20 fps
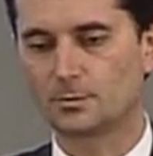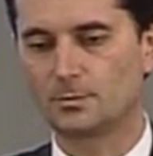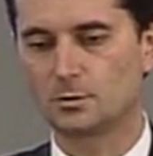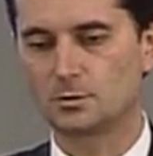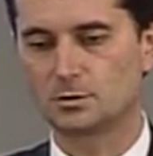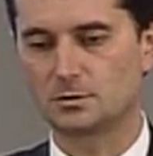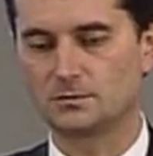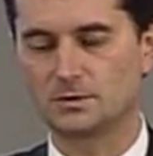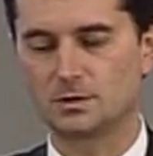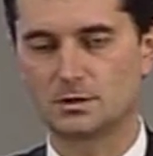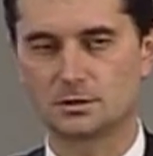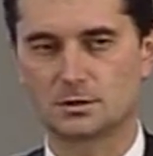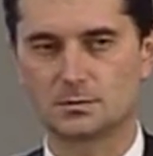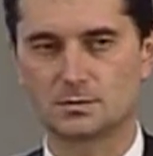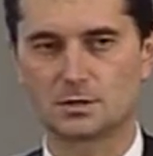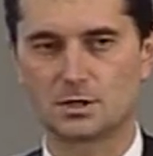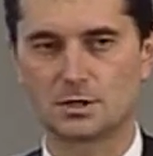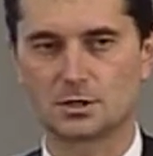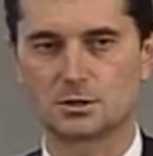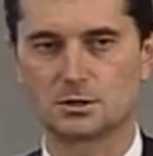I
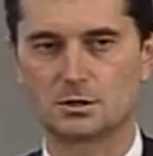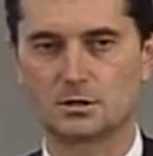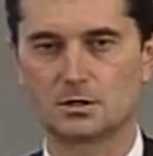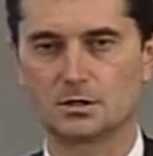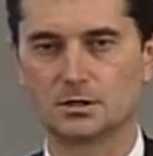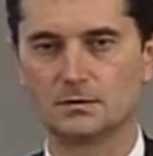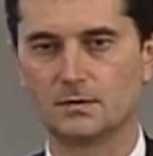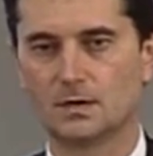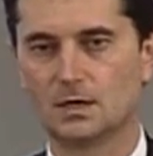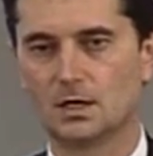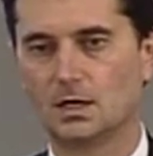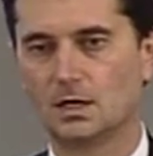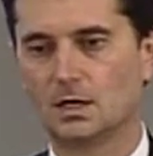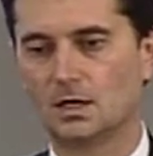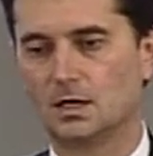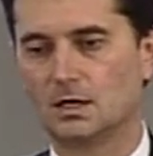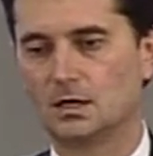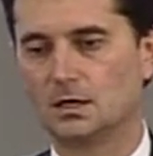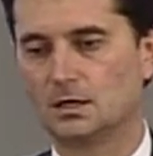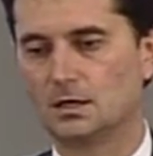commend
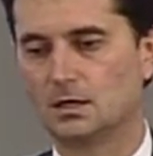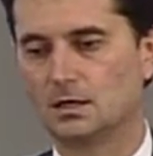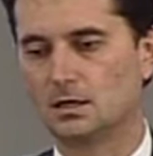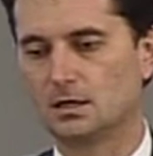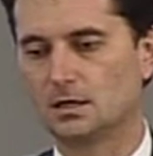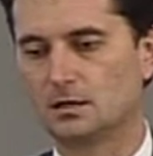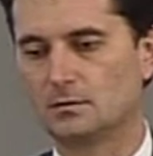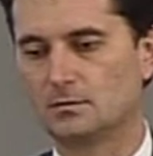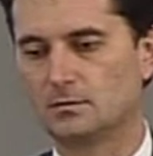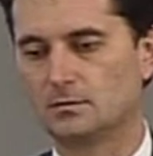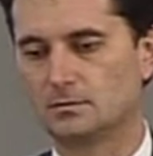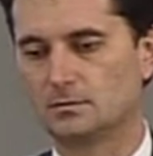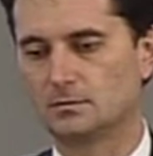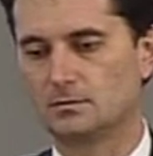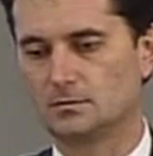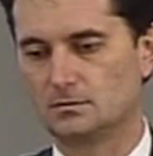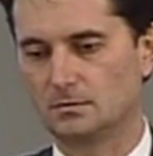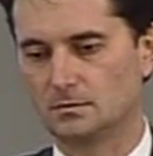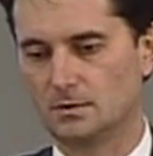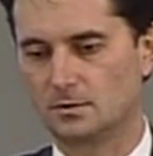
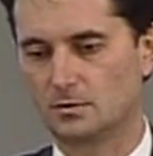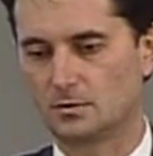the